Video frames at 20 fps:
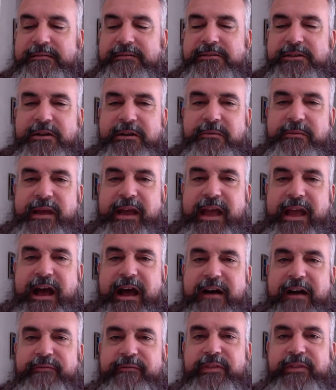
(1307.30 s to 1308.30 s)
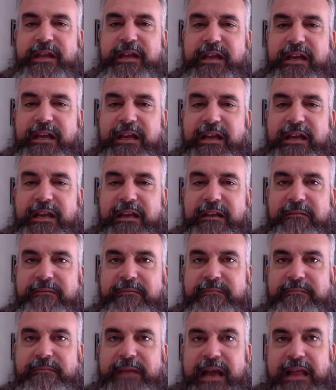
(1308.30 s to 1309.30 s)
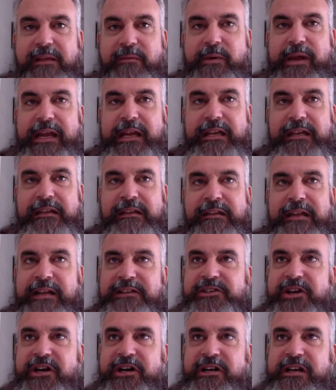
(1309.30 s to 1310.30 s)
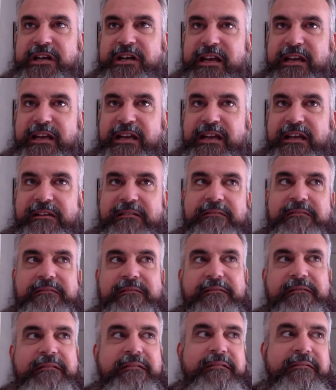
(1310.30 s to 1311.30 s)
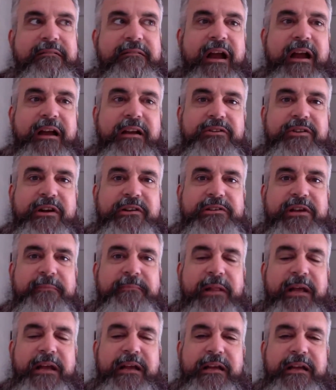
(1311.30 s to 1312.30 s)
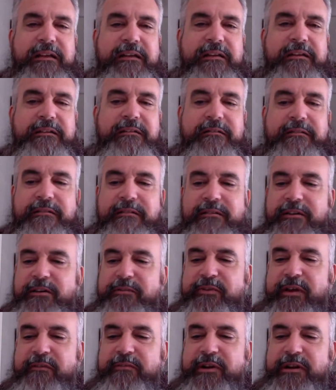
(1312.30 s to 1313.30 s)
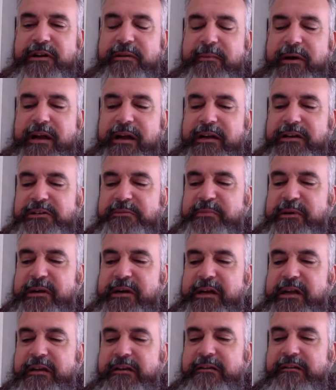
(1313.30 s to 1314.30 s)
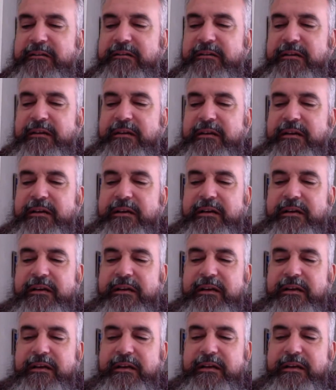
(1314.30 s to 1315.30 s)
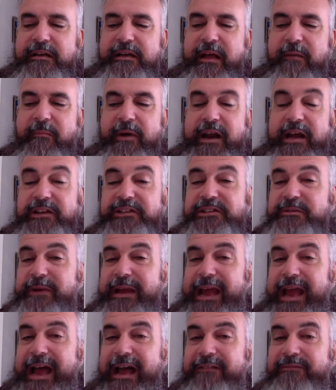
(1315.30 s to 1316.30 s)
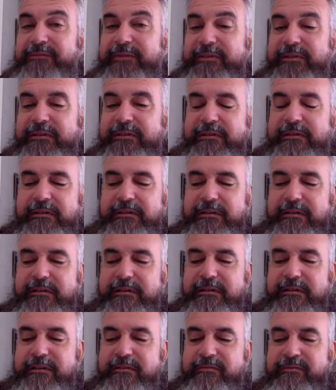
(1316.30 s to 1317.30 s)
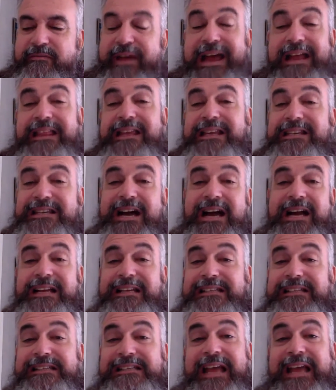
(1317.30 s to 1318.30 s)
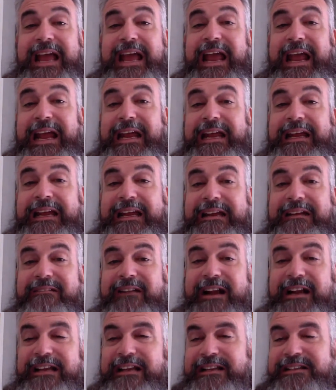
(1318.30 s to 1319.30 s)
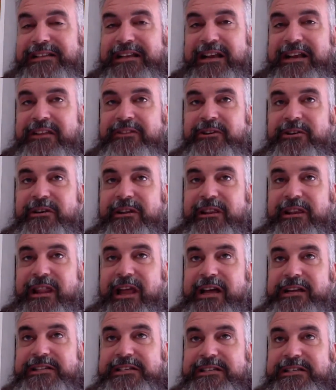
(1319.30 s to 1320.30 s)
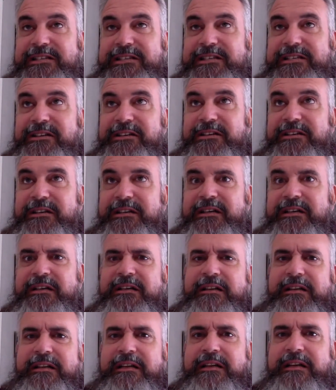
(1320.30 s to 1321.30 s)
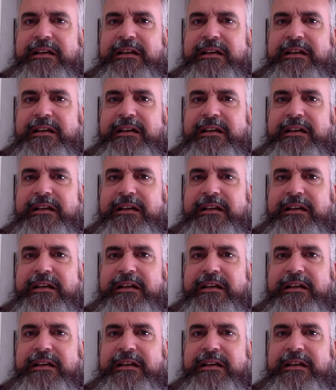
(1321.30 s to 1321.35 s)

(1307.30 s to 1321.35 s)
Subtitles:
So we have the Halloween, that's all candy, right? Dress up like your favorite demonic spirit. And what else do we have? Valentine's Day, right? That's another lust-centered